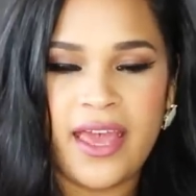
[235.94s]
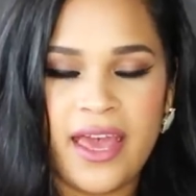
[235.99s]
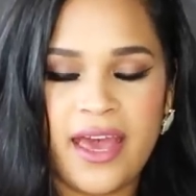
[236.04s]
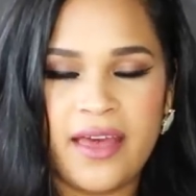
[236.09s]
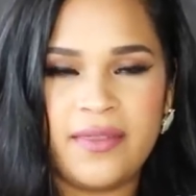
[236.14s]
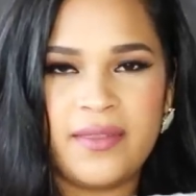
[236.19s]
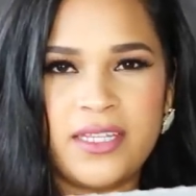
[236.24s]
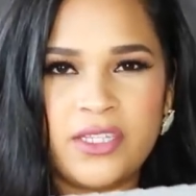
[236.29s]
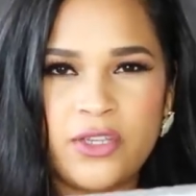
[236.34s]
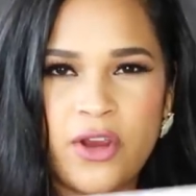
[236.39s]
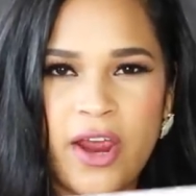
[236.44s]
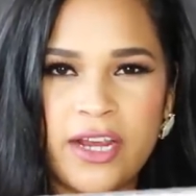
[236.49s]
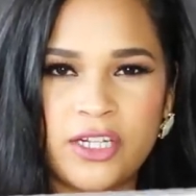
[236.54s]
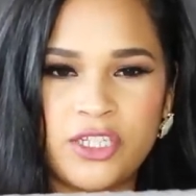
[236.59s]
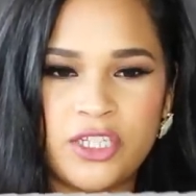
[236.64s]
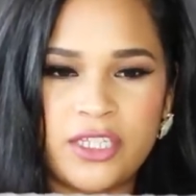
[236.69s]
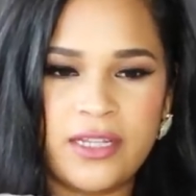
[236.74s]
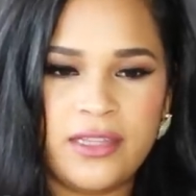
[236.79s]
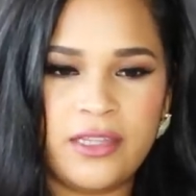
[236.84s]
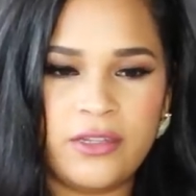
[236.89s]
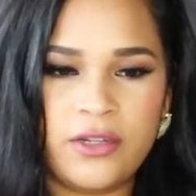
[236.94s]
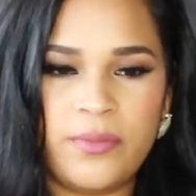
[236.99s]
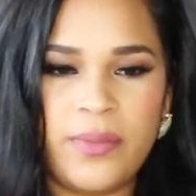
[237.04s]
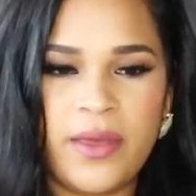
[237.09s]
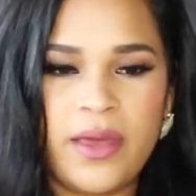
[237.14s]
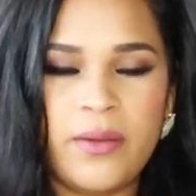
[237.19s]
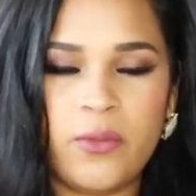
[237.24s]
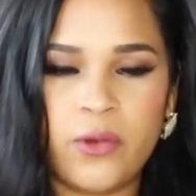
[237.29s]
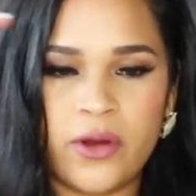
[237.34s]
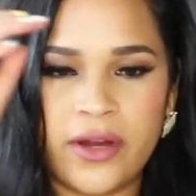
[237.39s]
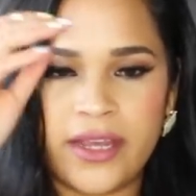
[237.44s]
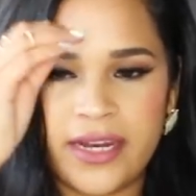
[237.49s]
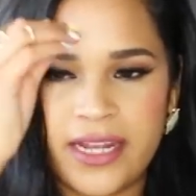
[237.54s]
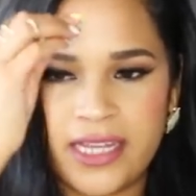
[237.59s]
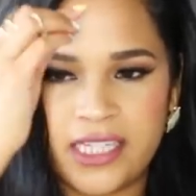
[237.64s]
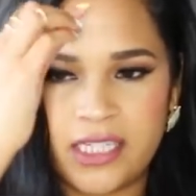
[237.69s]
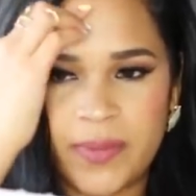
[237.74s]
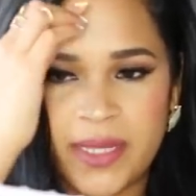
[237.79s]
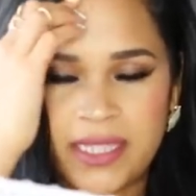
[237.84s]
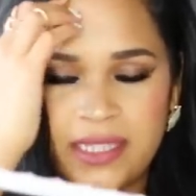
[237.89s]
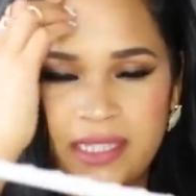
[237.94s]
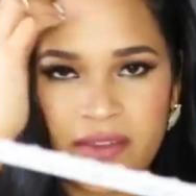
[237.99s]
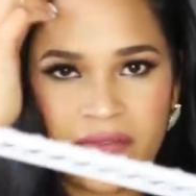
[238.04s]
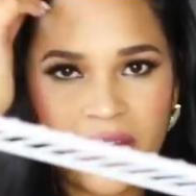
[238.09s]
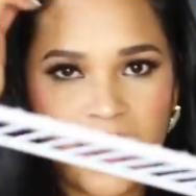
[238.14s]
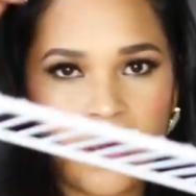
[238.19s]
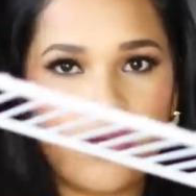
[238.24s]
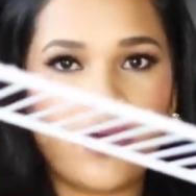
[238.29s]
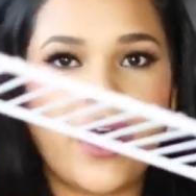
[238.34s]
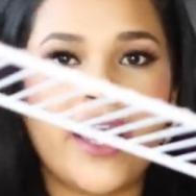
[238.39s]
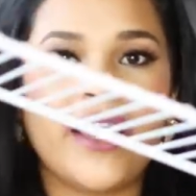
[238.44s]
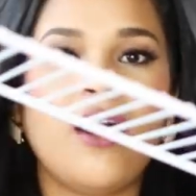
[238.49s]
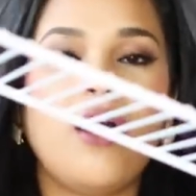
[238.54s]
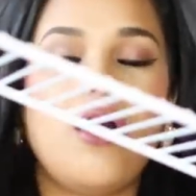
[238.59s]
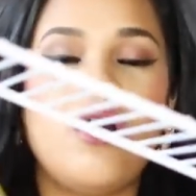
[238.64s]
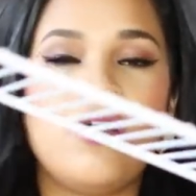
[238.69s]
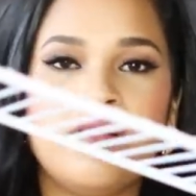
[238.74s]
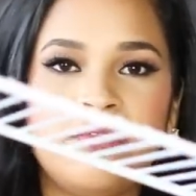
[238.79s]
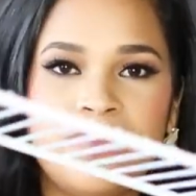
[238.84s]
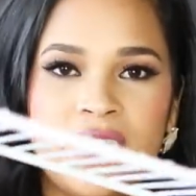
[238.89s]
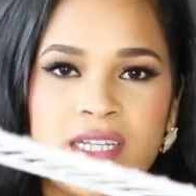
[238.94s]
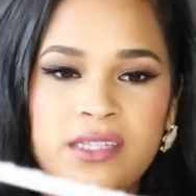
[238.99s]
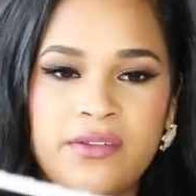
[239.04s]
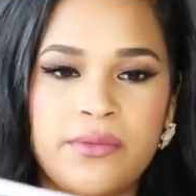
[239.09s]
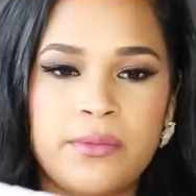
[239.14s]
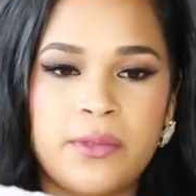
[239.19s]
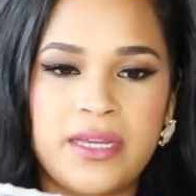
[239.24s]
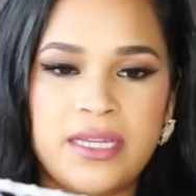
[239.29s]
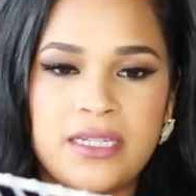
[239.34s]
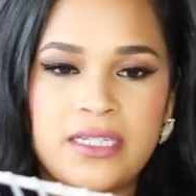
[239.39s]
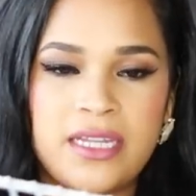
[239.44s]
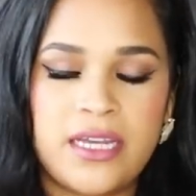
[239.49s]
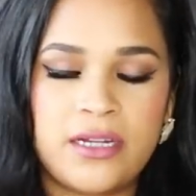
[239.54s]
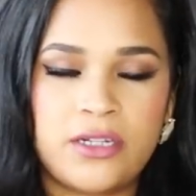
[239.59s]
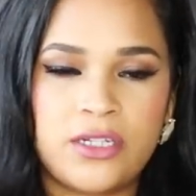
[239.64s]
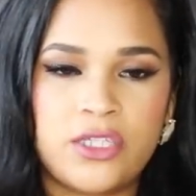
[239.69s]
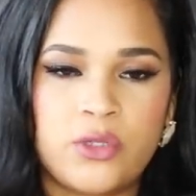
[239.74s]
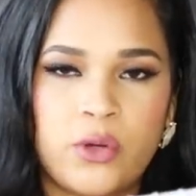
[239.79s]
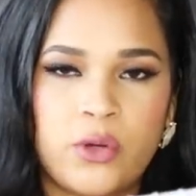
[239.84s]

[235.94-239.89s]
and these are actually a little bit more inexpensive. I, I, got all of these from the container